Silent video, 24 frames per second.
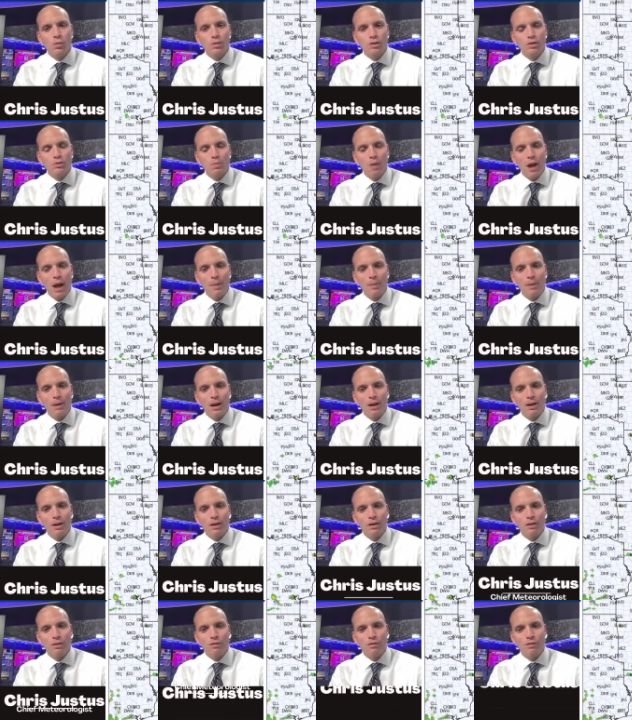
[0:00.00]
let's map it out
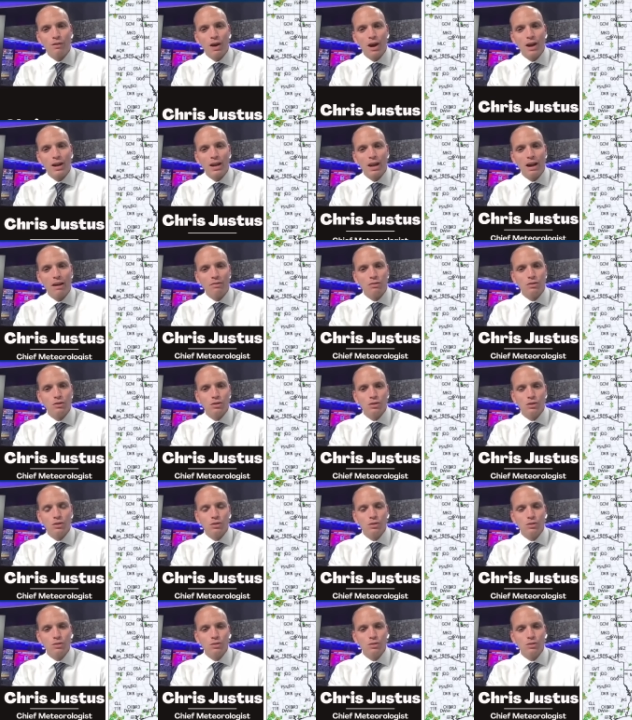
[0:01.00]
here to Friday afternoon.